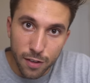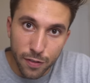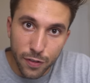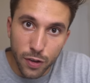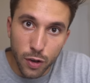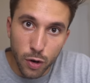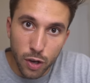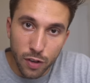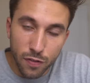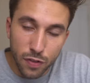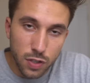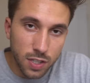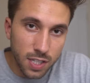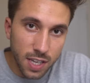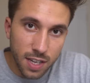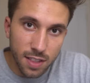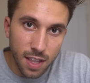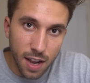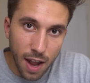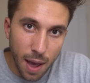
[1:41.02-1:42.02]
If you, if you
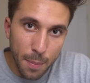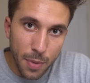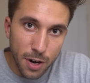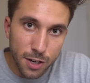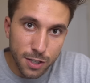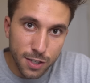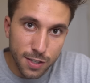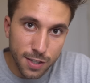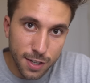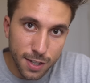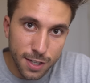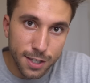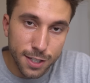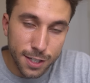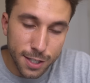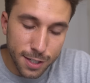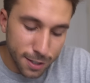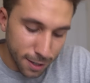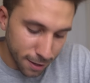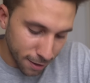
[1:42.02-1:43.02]
sing the numbers,
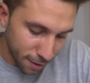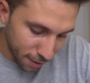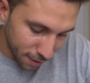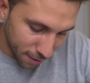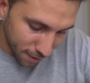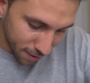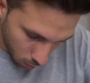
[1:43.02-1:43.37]
it's easier.